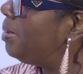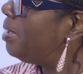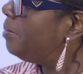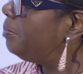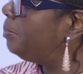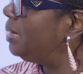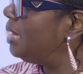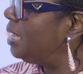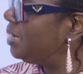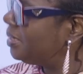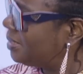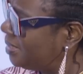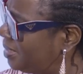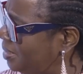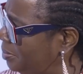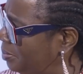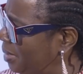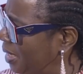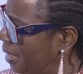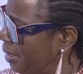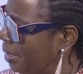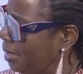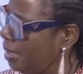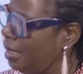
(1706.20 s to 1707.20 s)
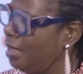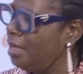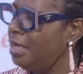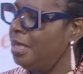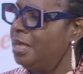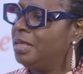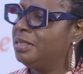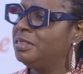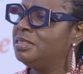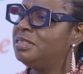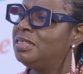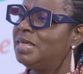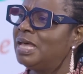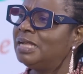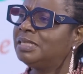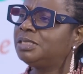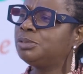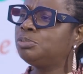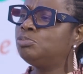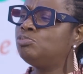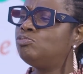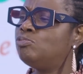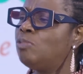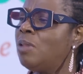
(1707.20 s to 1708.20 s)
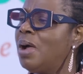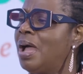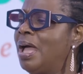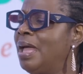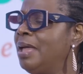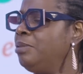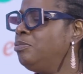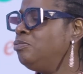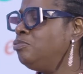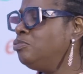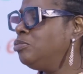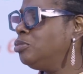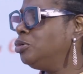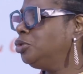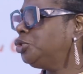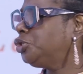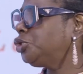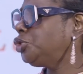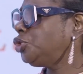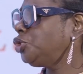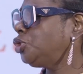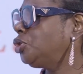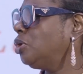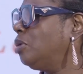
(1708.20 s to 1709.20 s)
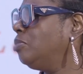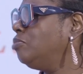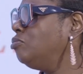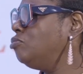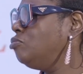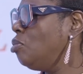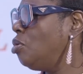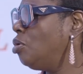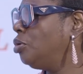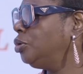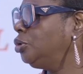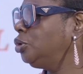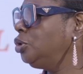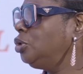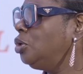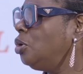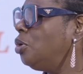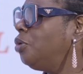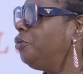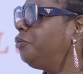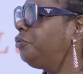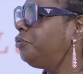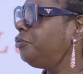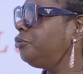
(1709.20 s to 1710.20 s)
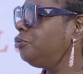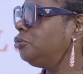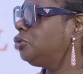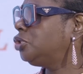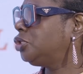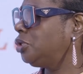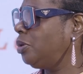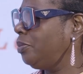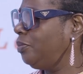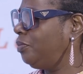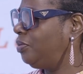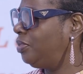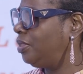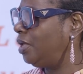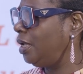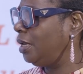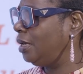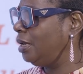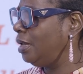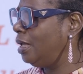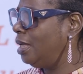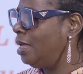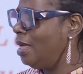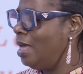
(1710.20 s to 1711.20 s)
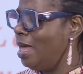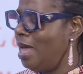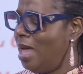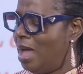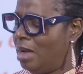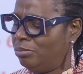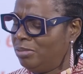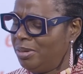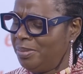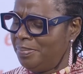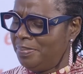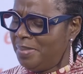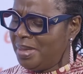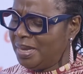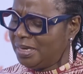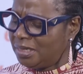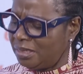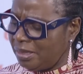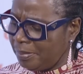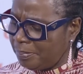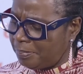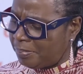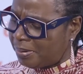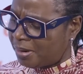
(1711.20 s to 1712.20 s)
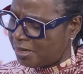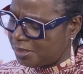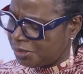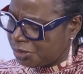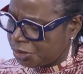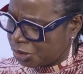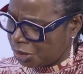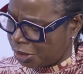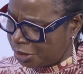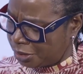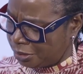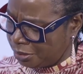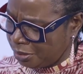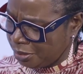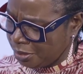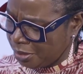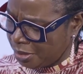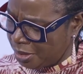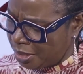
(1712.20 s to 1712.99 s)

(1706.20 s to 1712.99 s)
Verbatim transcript: perplex me mm. that why would someone go through something mm. and we make the person